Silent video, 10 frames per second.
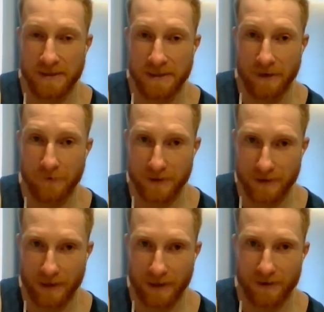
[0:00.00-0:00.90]

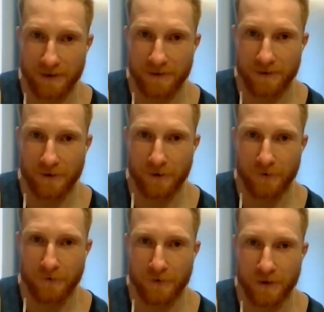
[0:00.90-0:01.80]
devastated
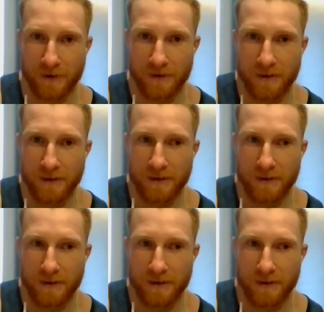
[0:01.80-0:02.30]
over